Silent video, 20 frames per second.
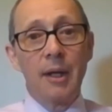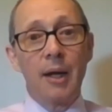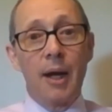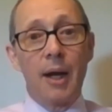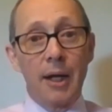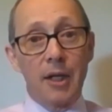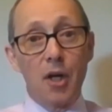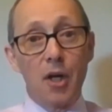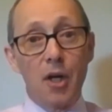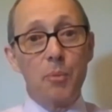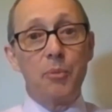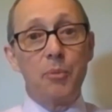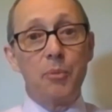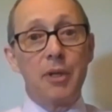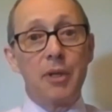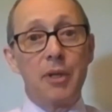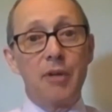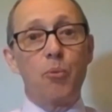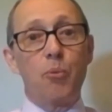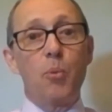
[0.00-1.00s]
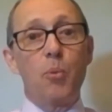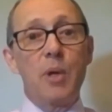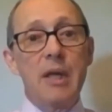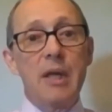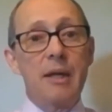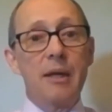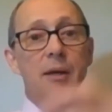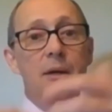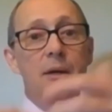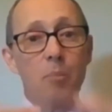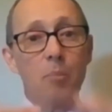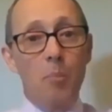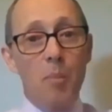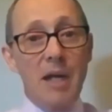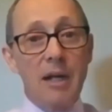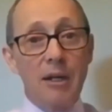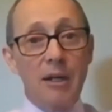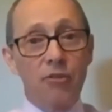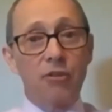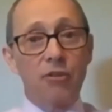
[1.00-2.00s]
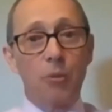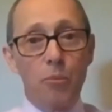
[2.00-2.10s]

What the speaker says: I hope that if we make some